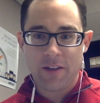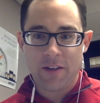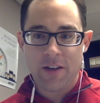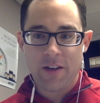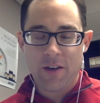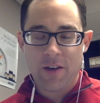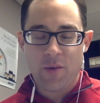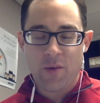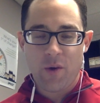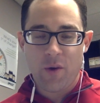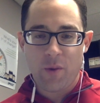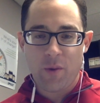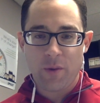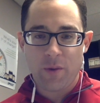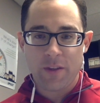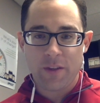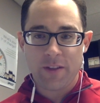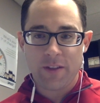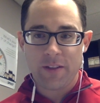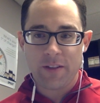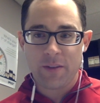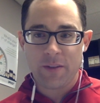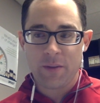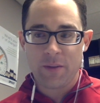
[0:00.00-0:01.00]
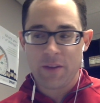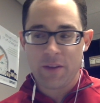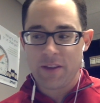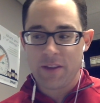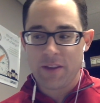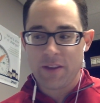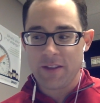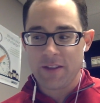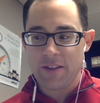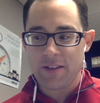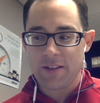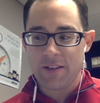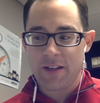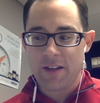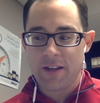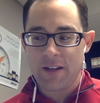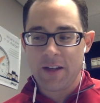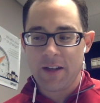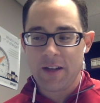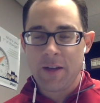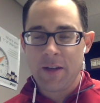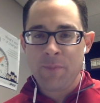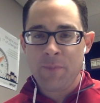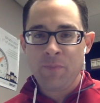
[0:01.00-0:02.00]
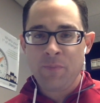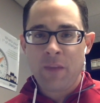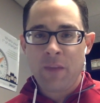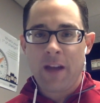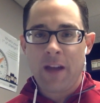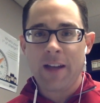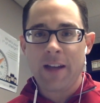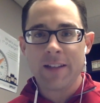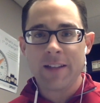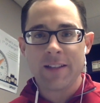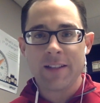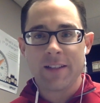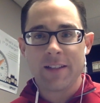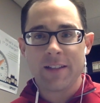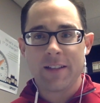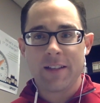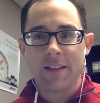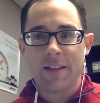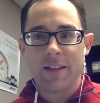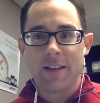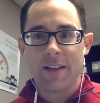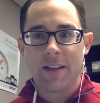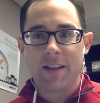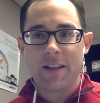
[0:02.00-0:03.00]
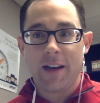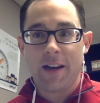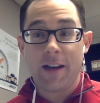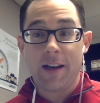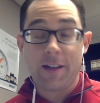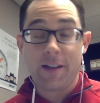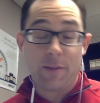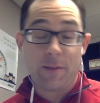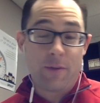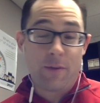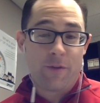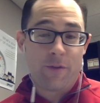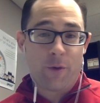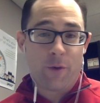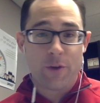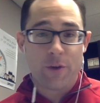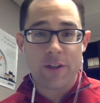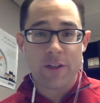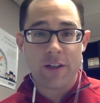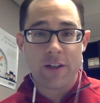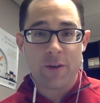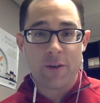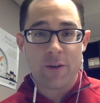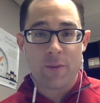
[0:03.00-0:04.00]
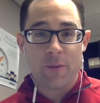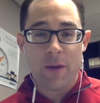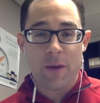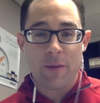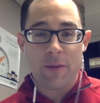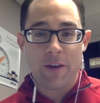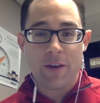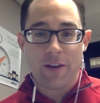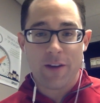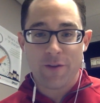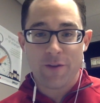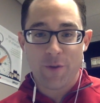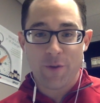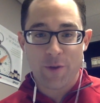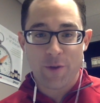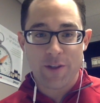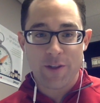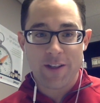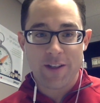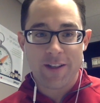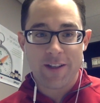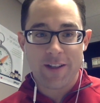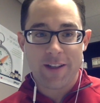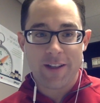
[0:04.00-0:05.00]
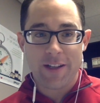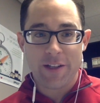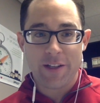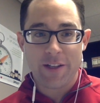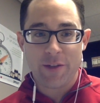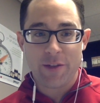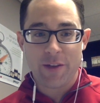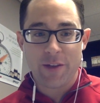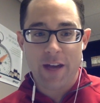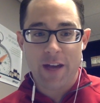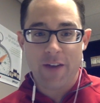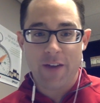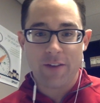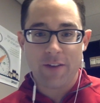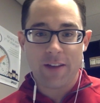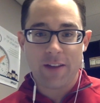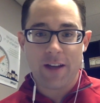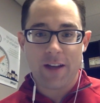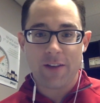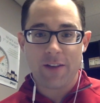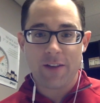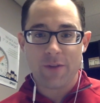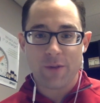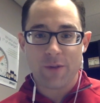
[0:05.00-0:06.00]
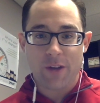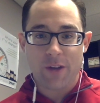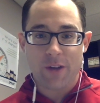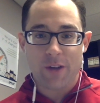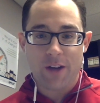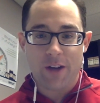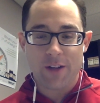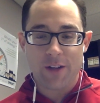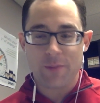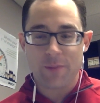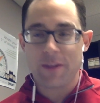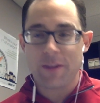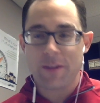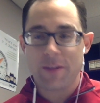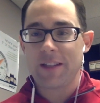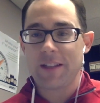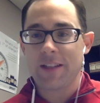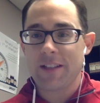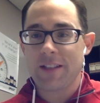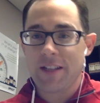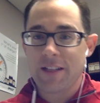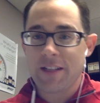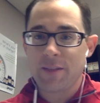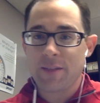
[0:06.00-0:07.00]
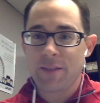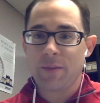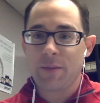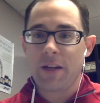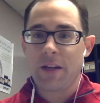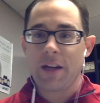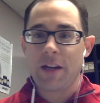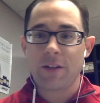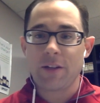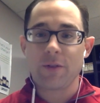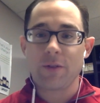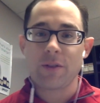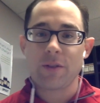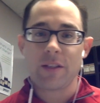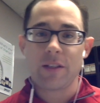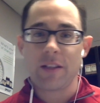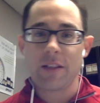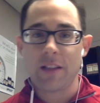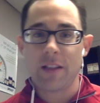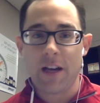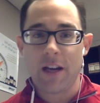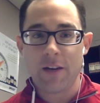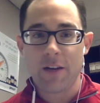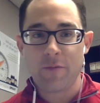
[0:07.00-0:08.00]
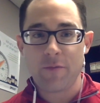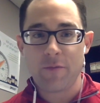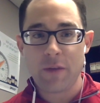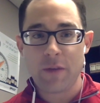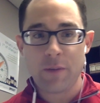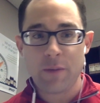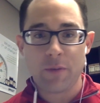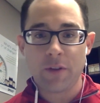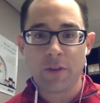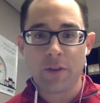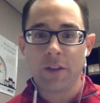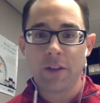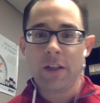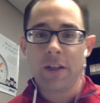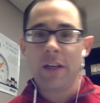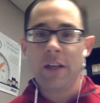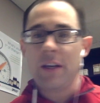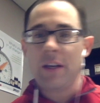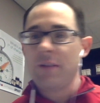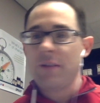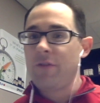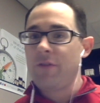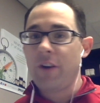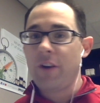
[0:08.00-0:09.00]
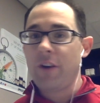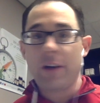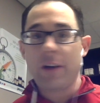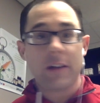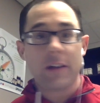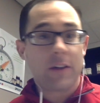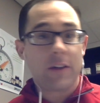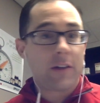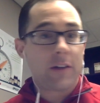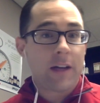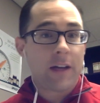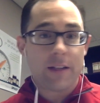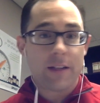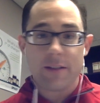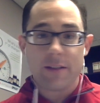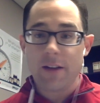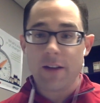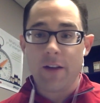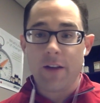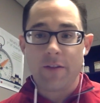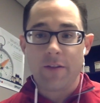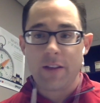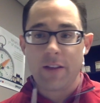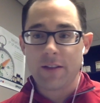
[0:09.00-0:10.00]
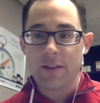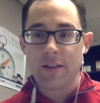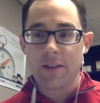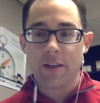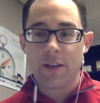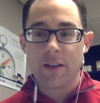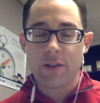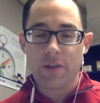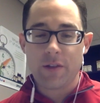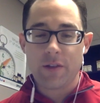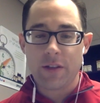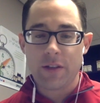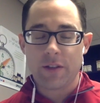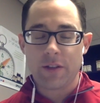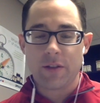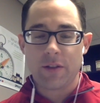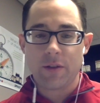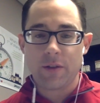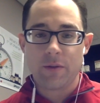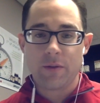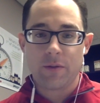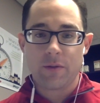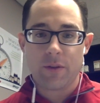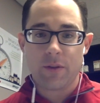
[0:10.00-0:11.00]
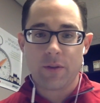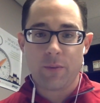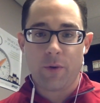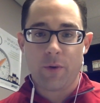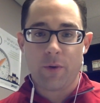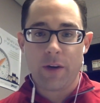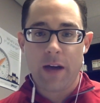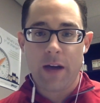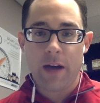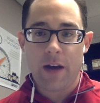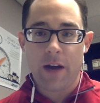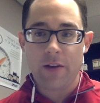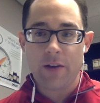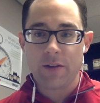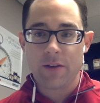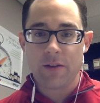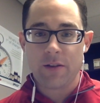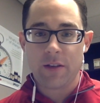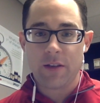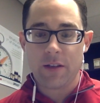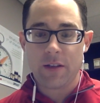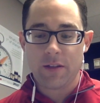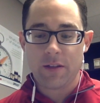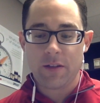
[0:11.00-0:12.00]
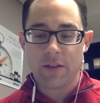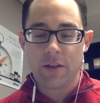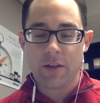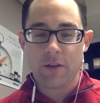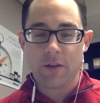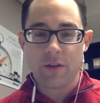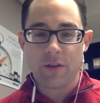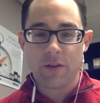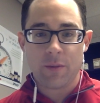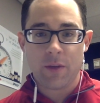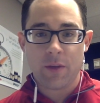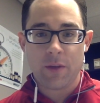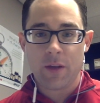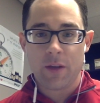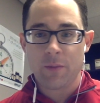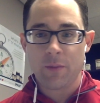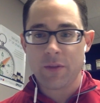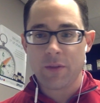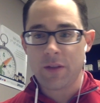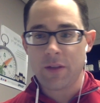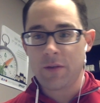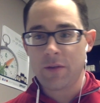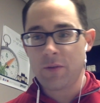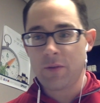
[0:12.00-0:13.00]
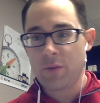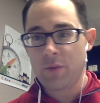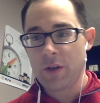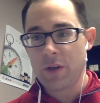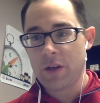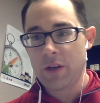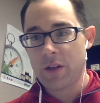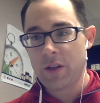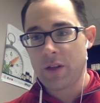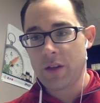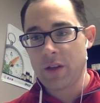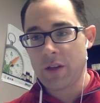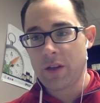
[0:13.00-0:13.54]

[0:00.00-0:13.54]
Where we're dealing with is, I guess, I could be fortunate or maybe unfortunate that I don't have a lot of those awesome case studies, but I do see a lot of people, very clear cut stuff. That's the other thing too to point out is someone comes in with